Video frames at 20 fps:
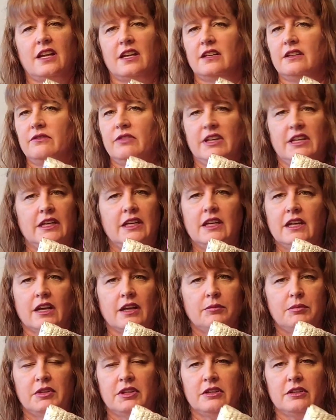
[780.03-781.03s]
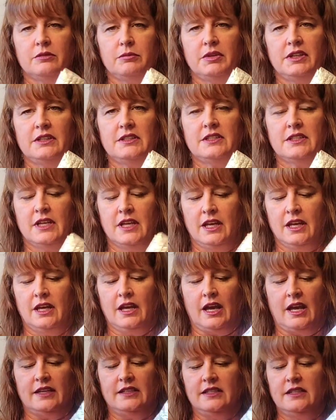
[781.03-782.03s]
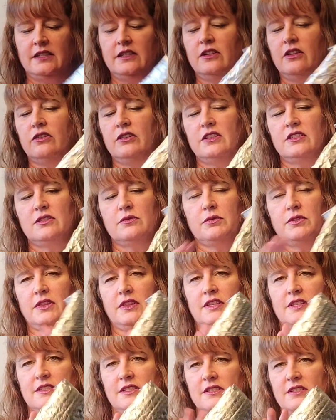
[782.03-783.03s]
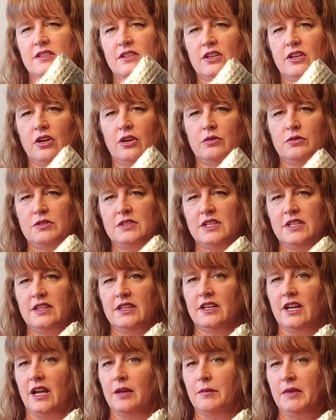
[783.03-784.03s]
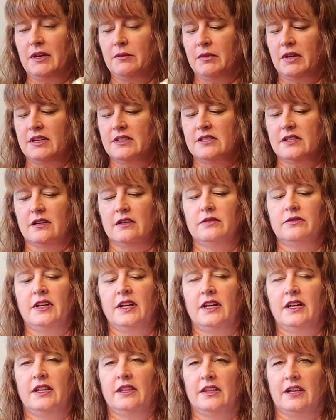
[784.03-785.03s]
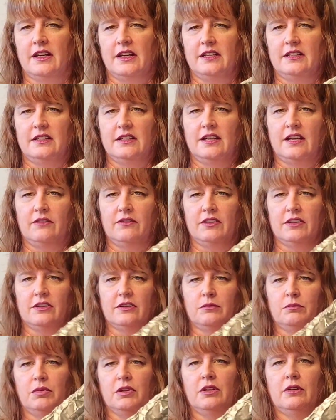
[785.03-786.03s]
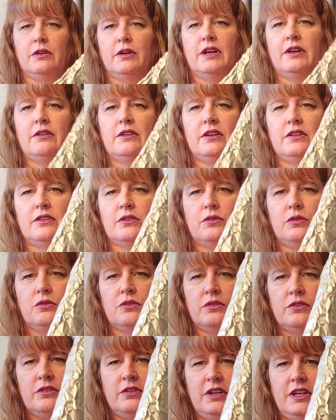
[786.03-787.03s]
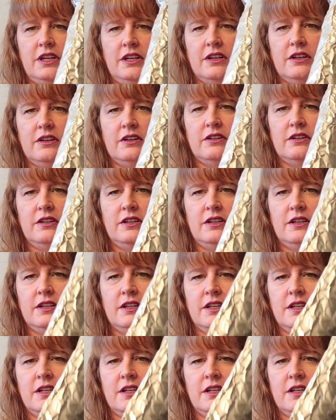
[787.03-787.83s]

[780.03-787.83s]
kind of heating up a little bit. I did notice this is the cozy that I made myself, that I did have a little blowout on the corner here